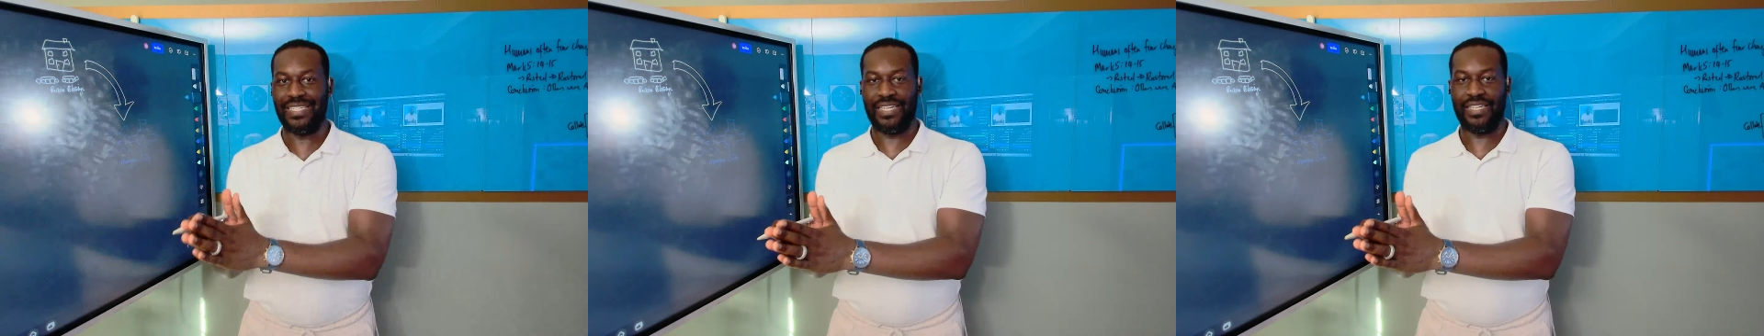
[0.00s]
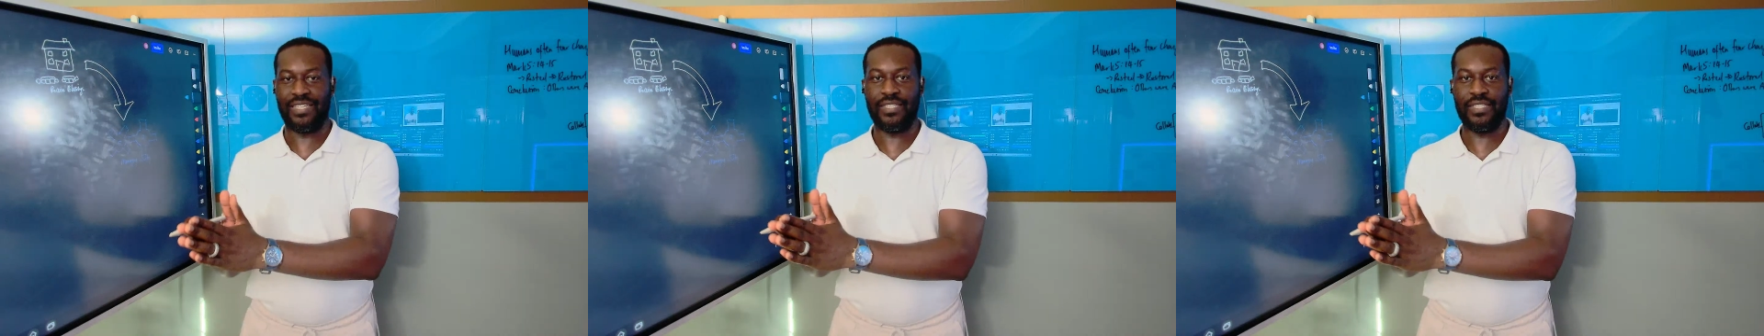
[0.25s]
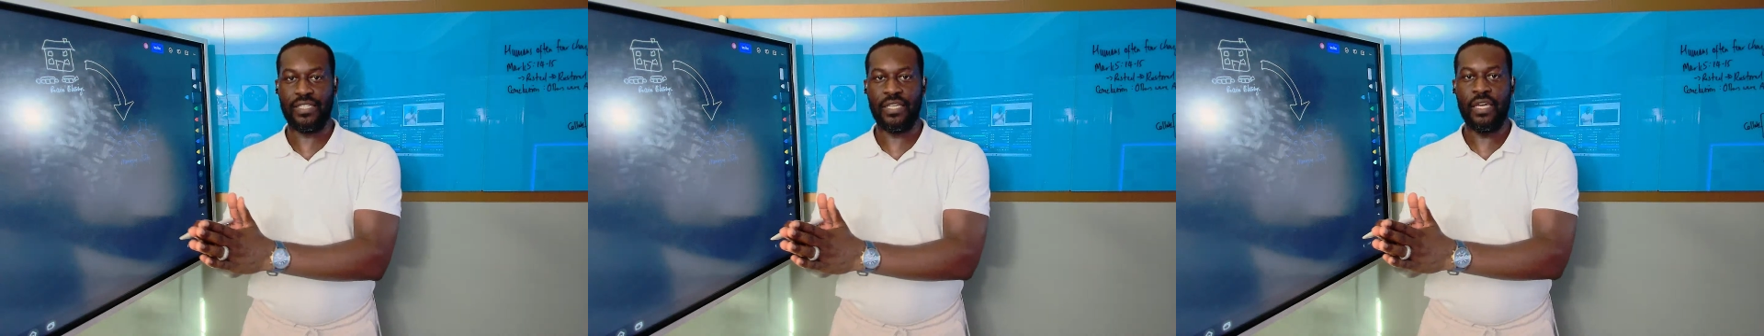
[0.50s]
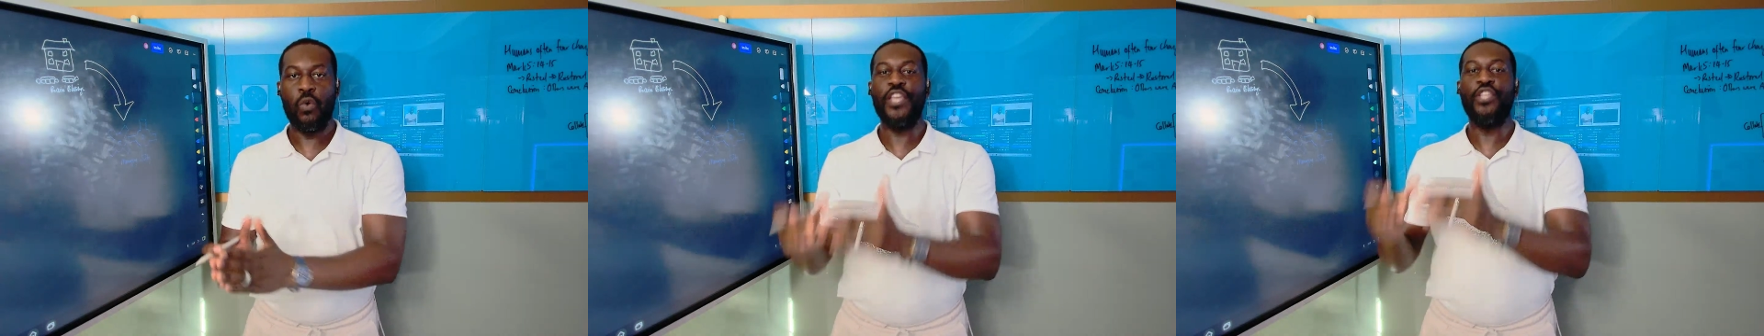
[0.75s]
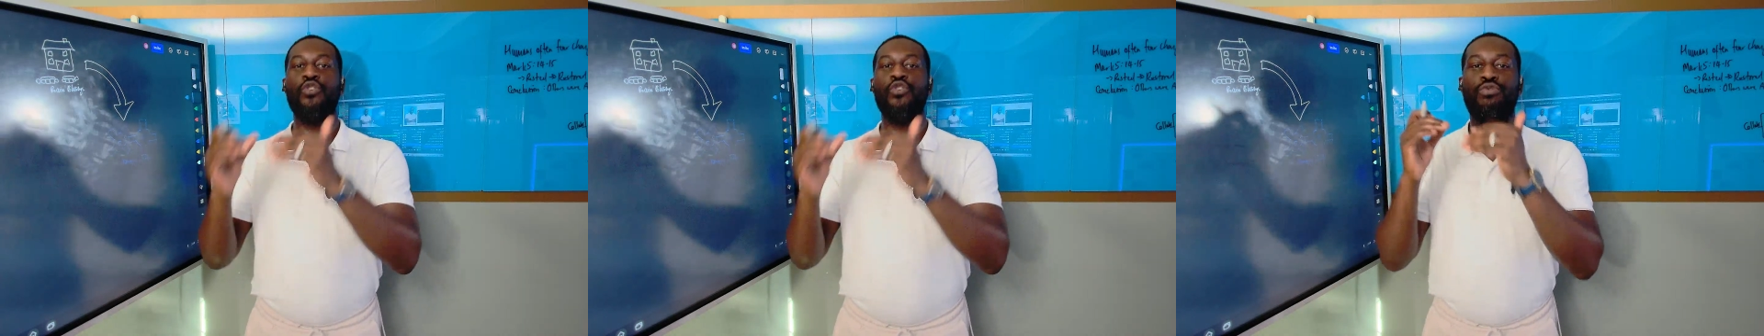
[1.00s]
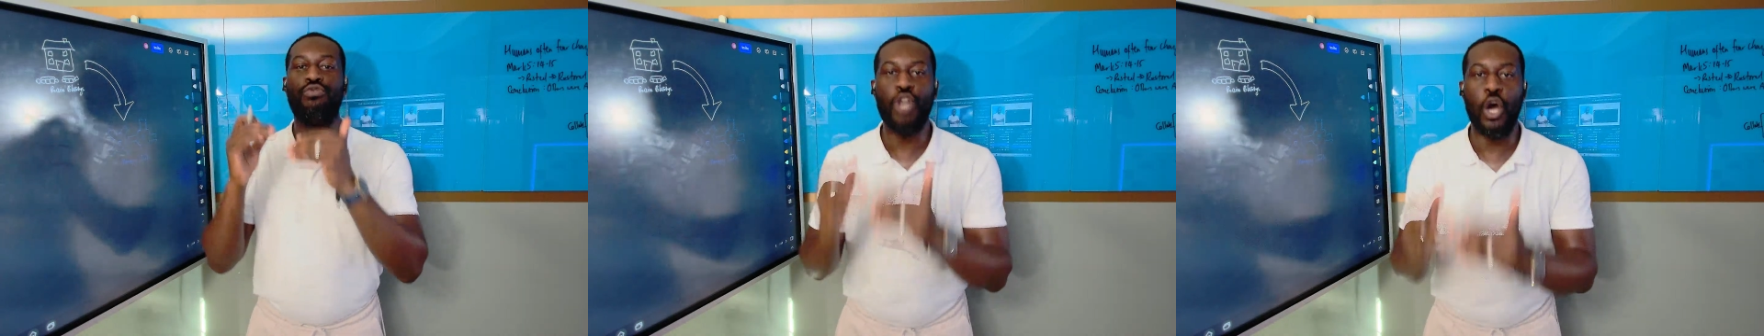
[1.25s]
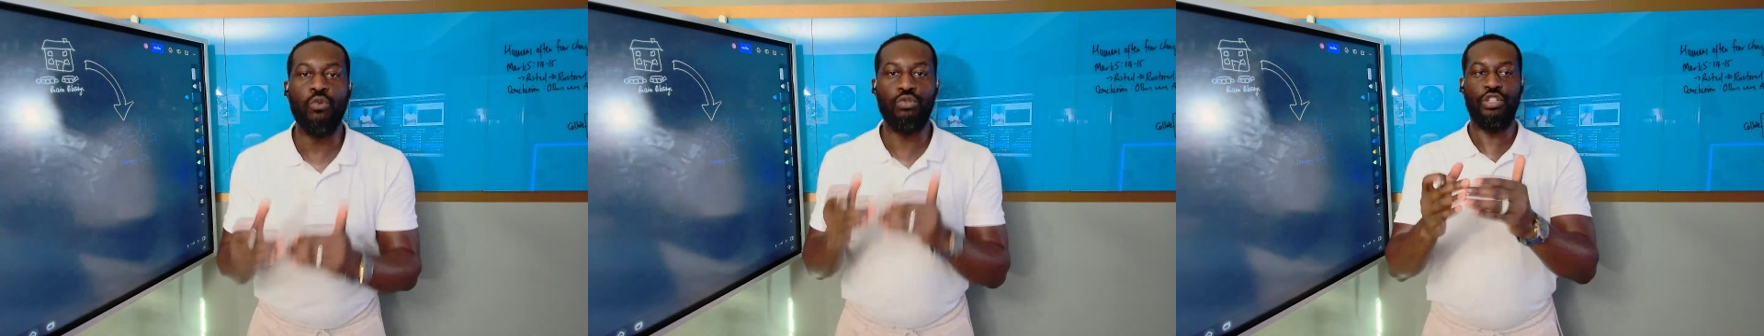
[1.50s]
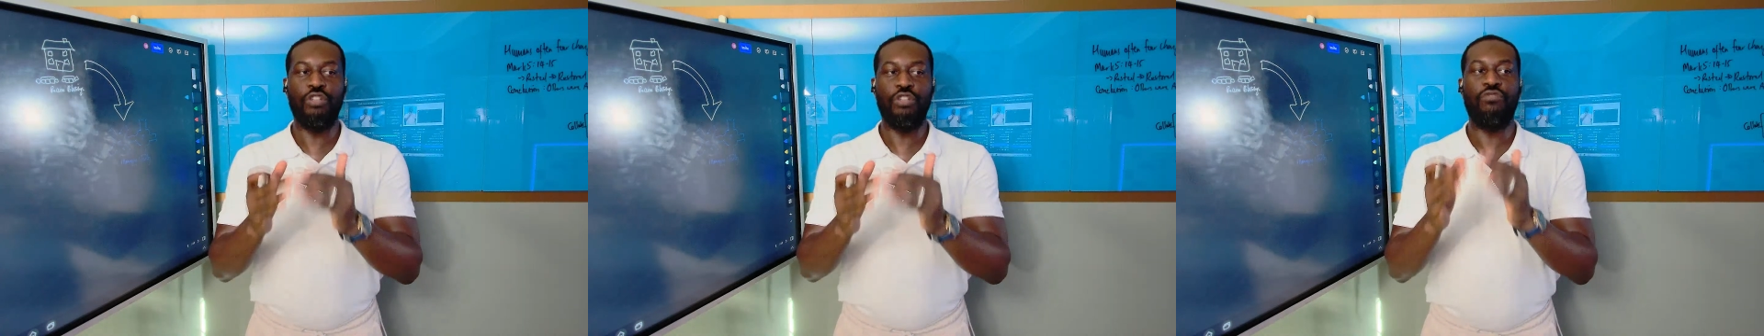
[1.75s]
when you don't do the right thing
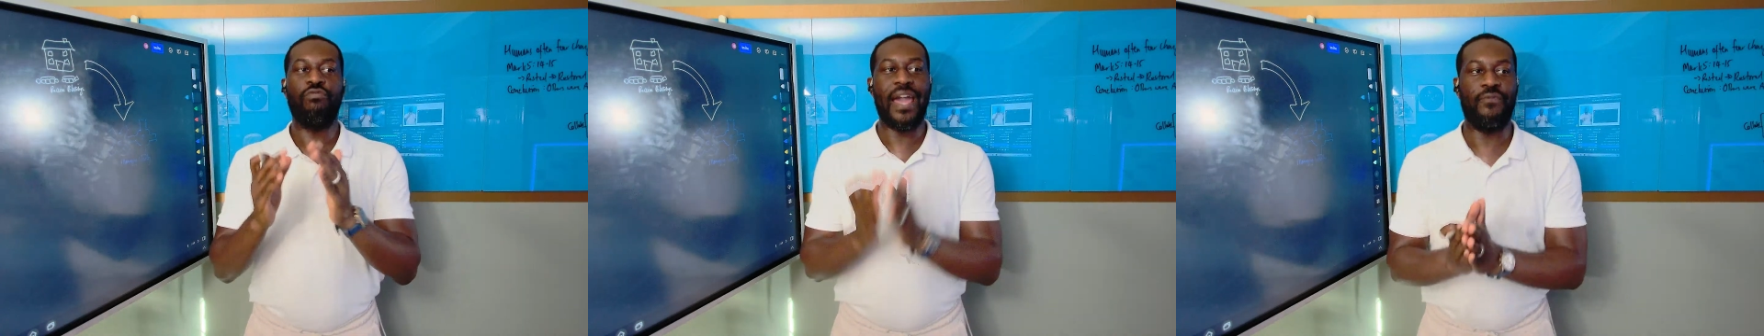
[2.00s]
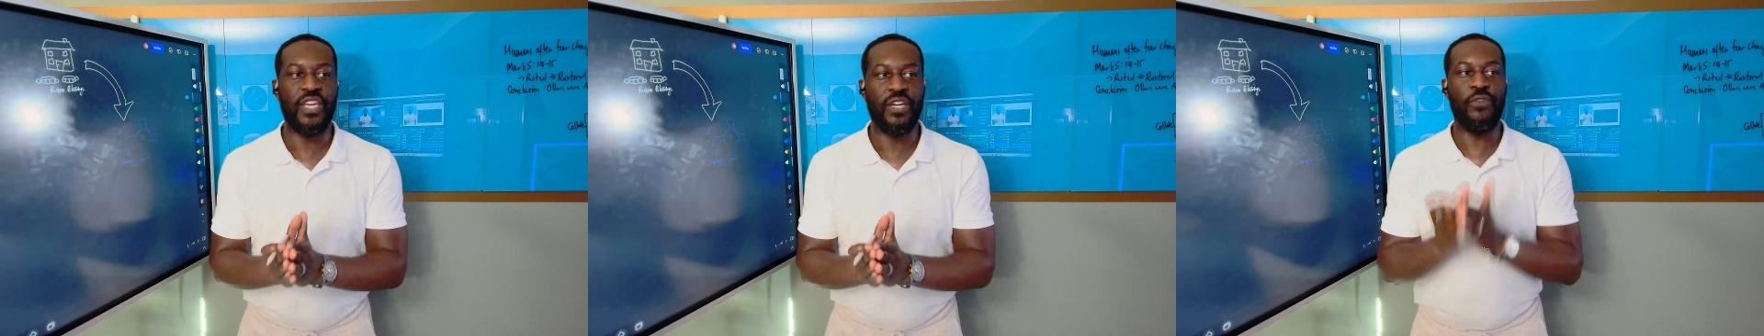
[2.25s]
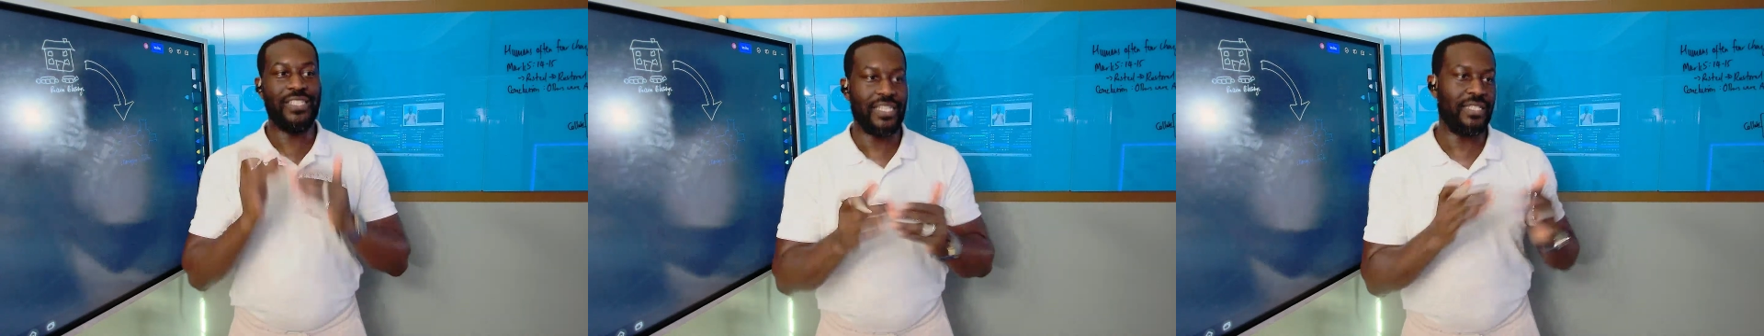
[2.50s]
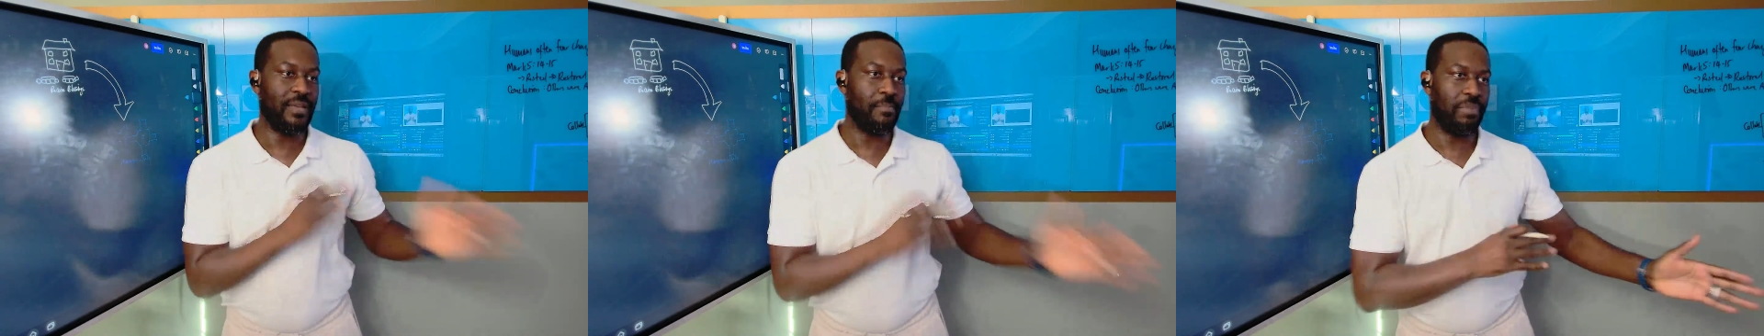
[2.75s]
with your existing blessings.